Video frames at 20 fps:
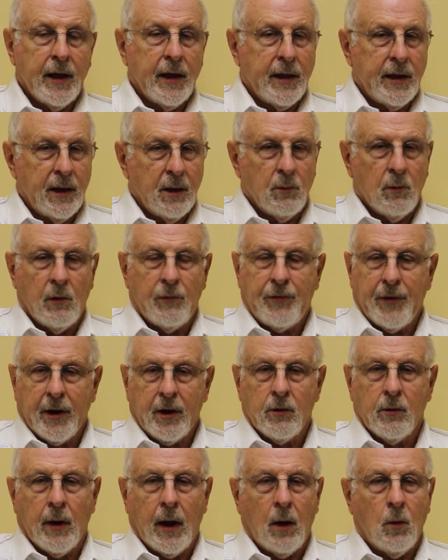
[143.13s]
And then we'll
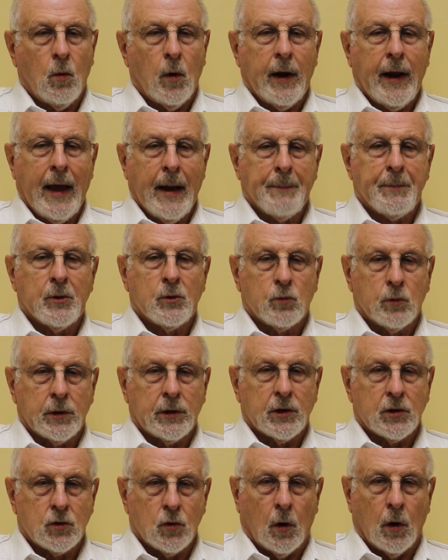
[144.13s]
figure out what happens with
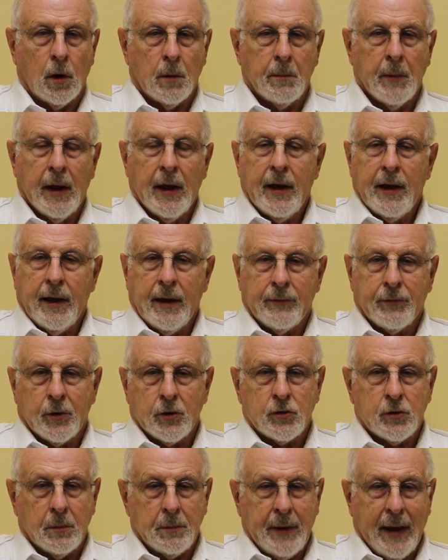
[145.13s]
the storm. If
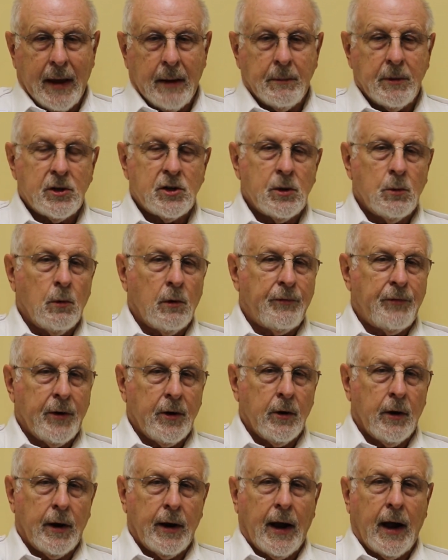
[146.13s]
there's some damage, then we'll
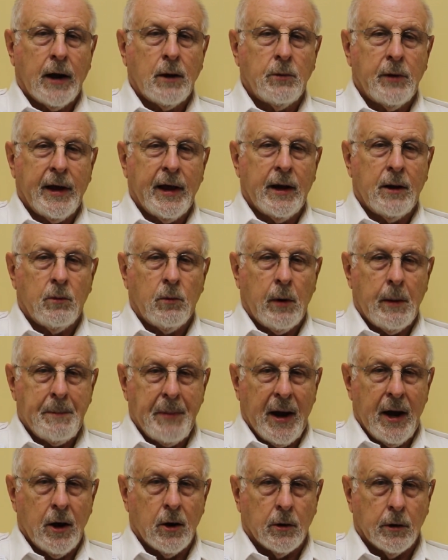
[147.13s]
figure out how do we get it
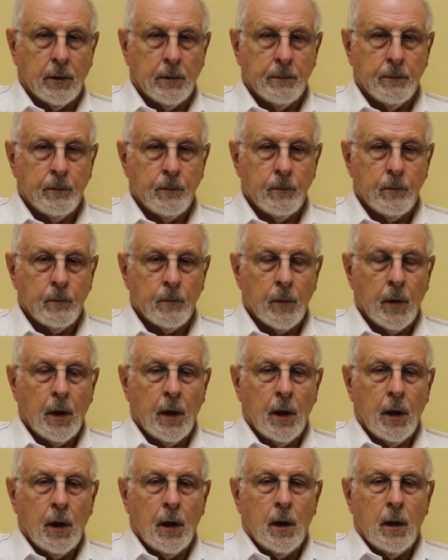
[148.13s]
repaired.
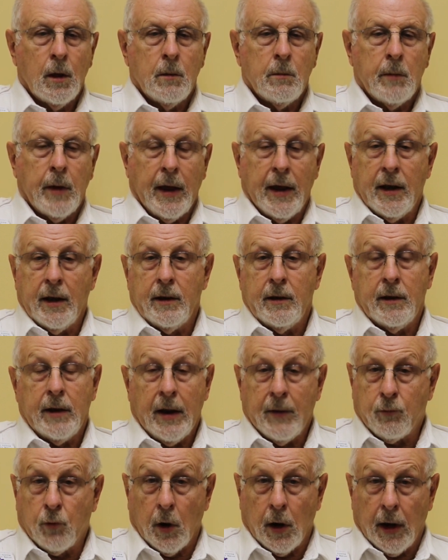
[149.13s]
And
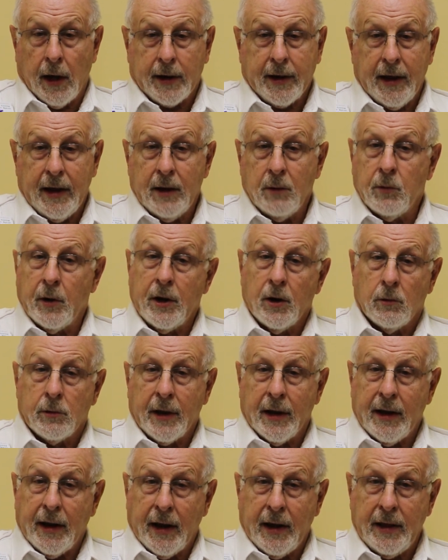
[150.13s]
if we're lucky, we don't
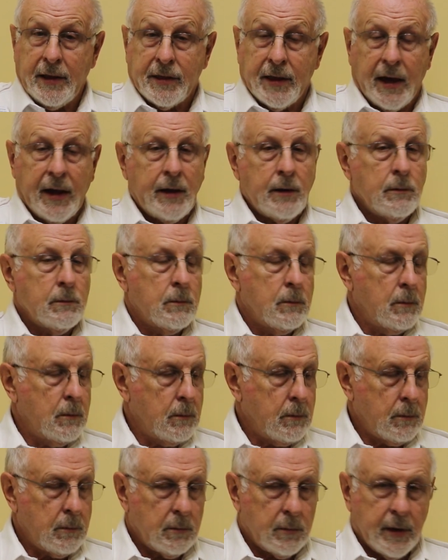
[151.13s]
get anything,
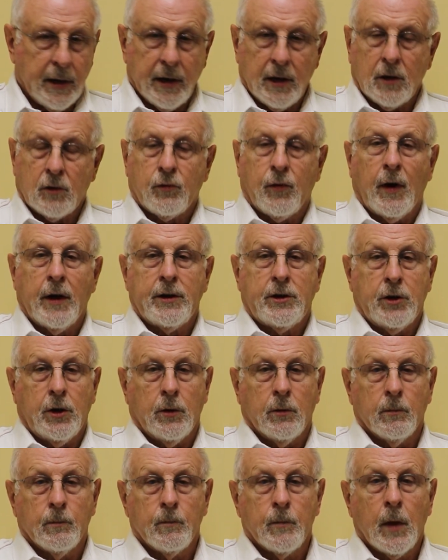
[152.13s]
then that's fine
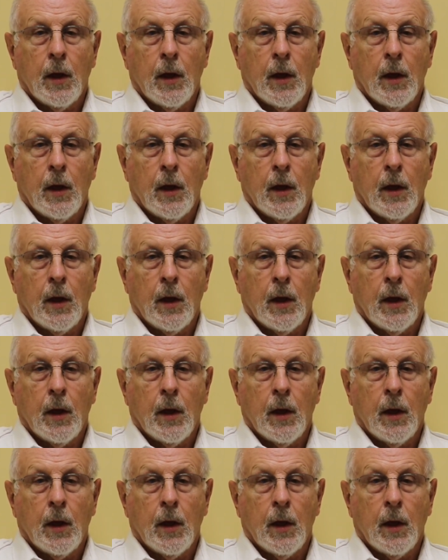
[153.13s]
too.